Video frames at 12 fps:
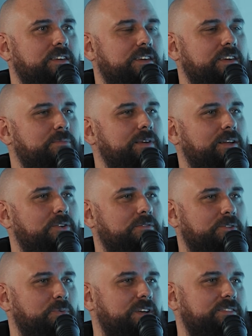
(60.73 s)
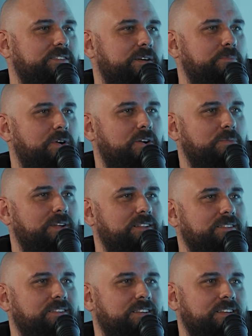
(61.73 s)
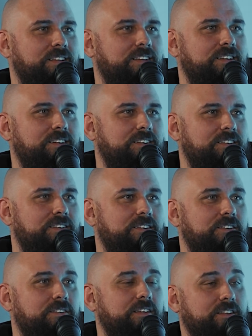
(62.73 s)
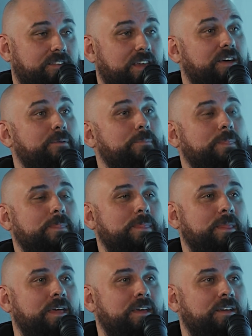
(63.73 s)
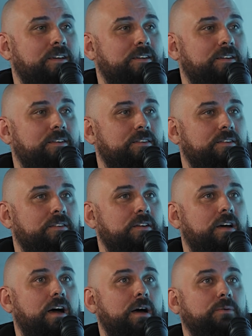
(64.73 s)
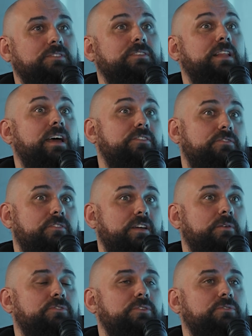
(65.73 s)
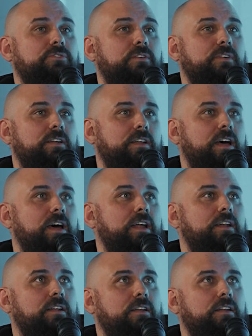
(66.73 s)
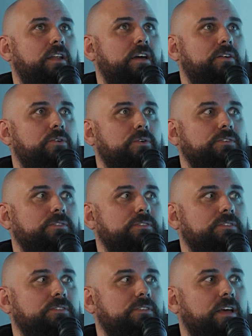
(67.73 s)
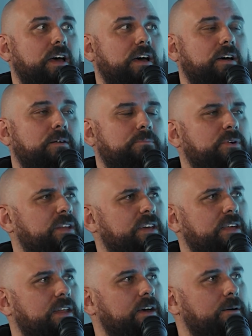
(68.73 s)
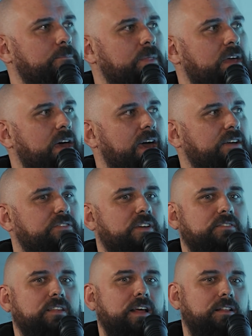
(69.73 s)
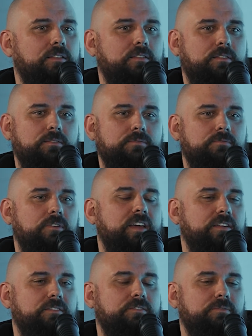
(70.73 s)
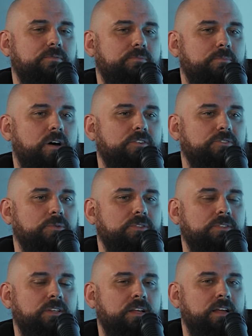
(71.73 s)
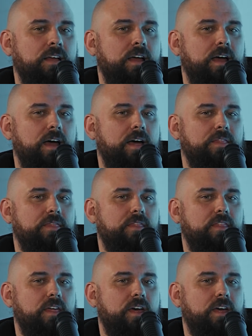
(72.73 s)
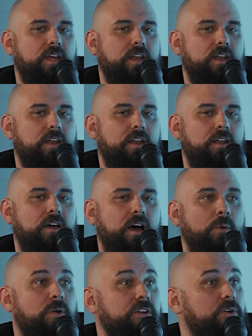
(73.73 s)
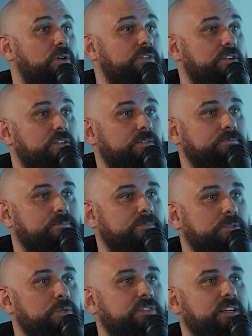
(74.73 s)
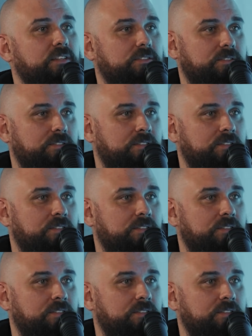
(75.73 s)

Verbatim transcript: email over to Westside Barbell. But you were in Ireland. And, yeah. And you were teaching, right? I was lecturing. I was doing stuff at night courses, putting in a exercise and health related module. And then I wanted to go to New Zealand.